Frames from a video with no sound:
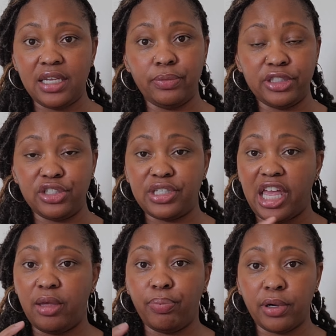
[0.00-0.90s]
which is
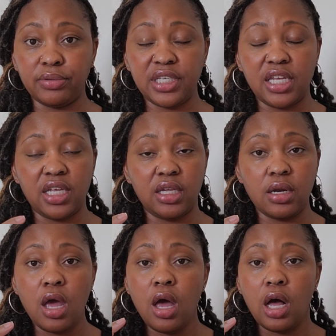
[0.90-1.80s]
a
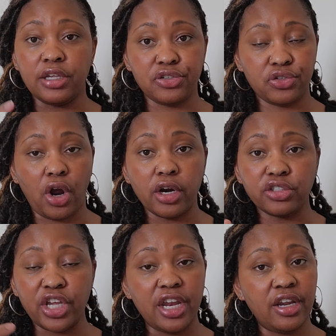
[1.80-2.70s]
protein, a starch,
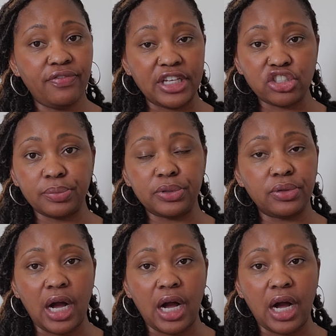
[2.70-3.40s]
and a vegetable.